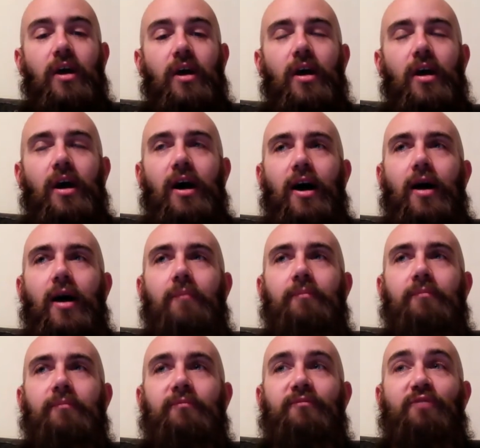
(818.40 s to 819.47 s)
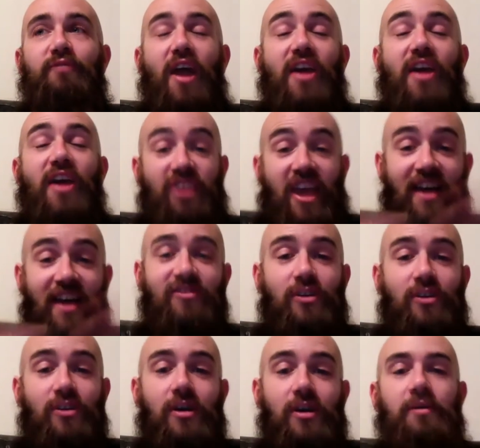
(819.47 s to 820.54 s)
for actually
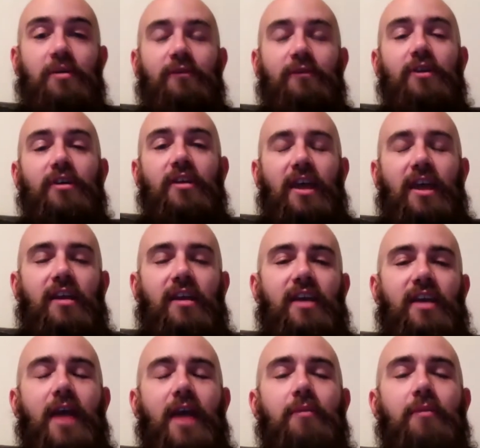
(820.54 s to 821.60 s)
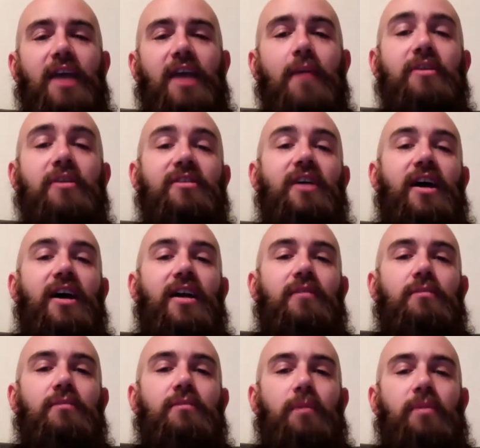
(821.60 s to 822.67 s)
executing it, but it feels like Kaepernick's got
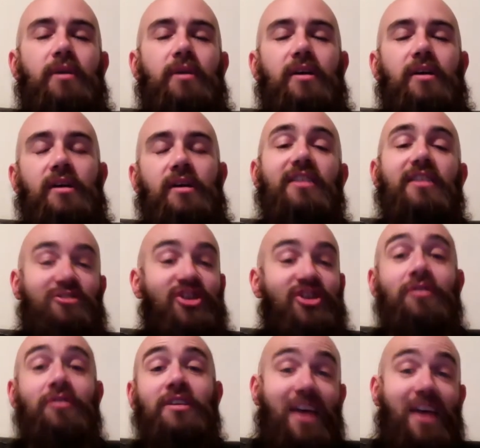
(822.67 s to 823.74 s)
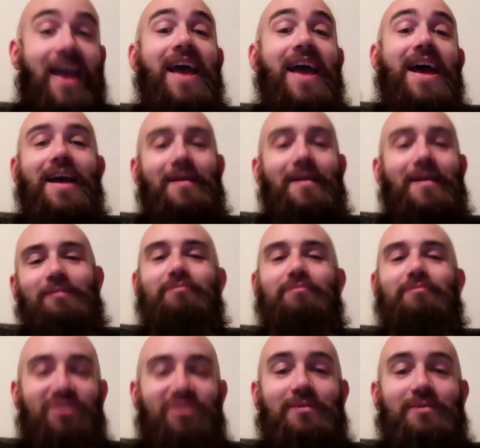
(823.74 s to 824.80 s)
generally
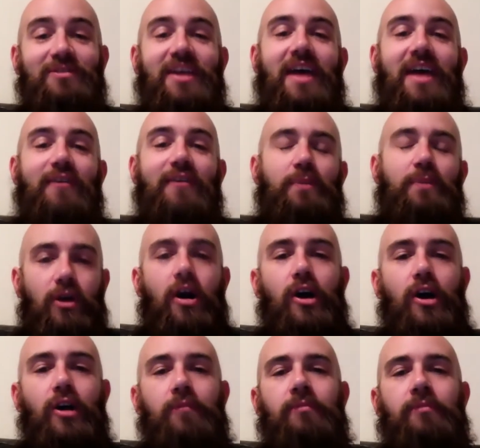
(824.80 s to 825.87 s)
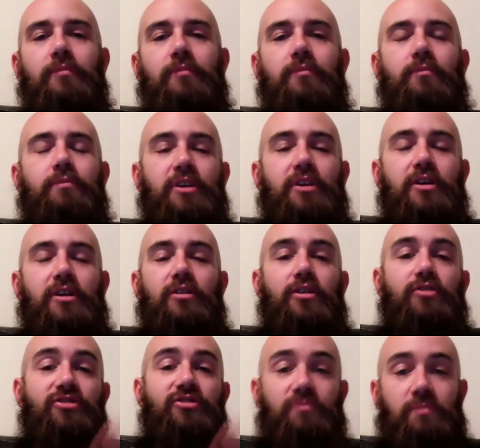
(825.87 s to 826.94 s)
seems to have a bigger arm, bigger,
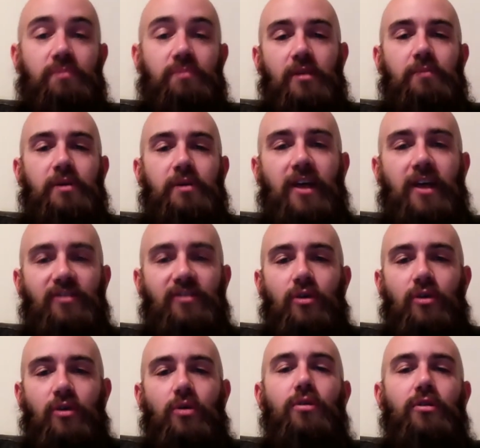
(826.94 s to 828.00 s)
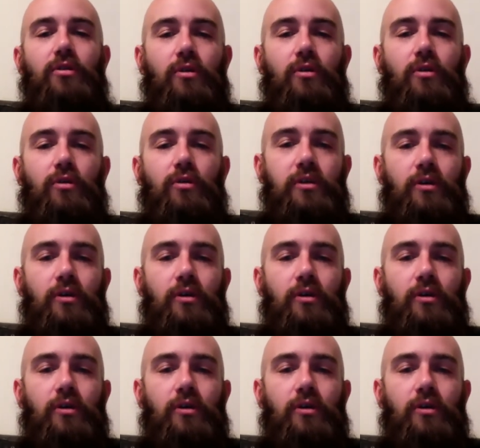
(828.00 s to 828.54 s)
bigger legs, the whole, all